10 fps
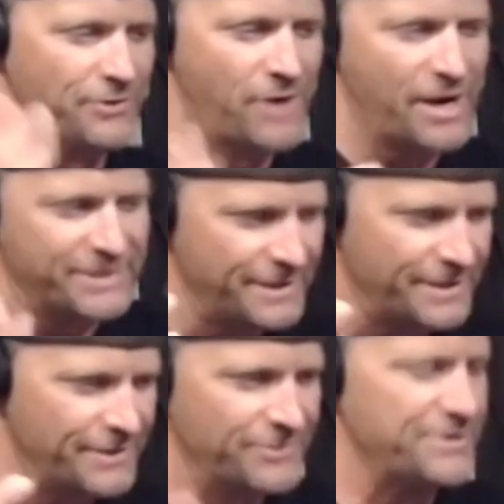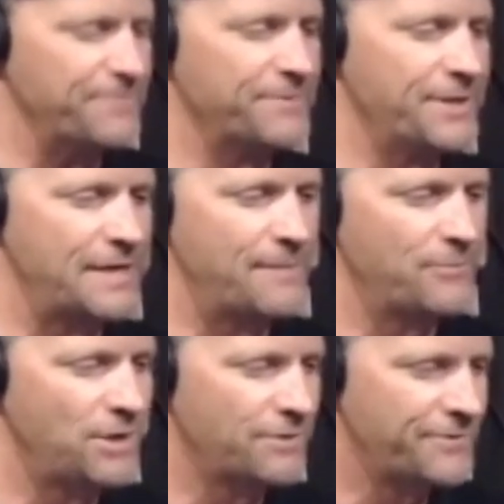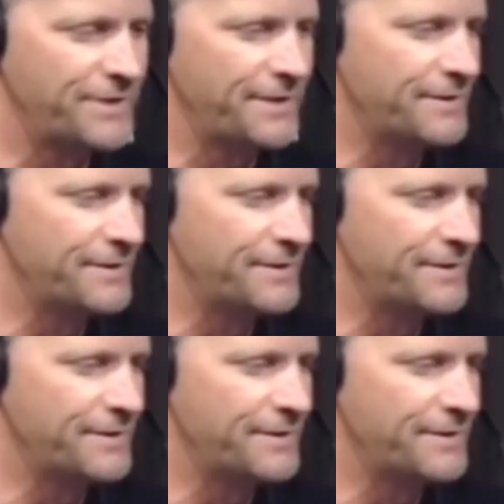idea or something that came along with that?